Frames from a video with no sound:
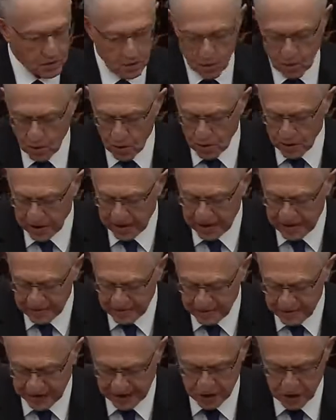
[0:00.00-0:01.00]
or a
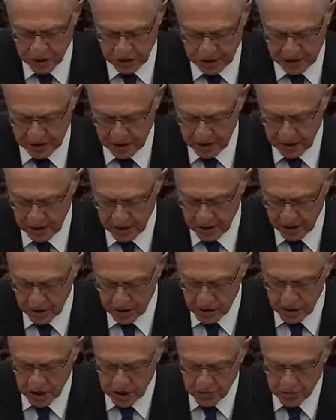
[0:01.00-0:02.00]
conviction,
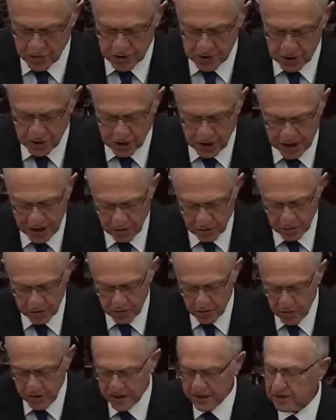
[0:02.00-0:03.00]
judgments generally
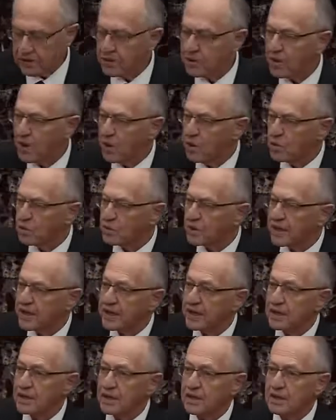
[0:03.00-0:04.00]
rendered
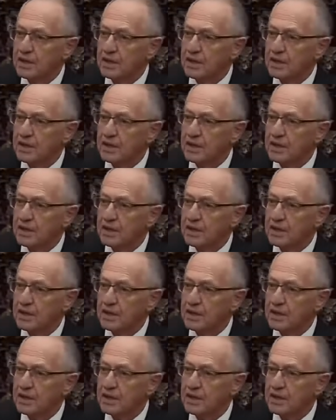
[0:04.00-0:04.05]
only